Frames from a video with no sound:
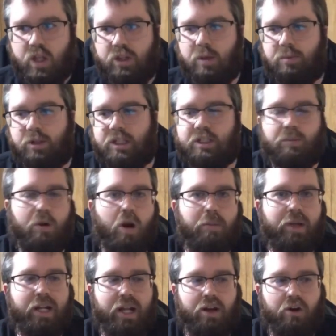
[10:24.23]
the police
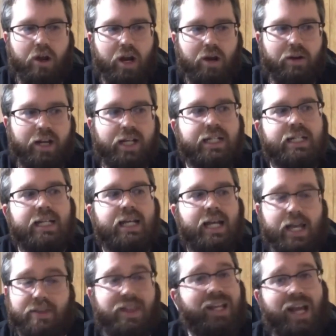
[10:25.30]
department in our area,
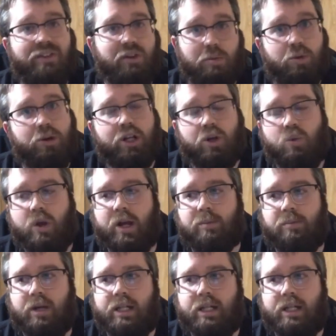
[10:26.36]
and they got there pretty quick.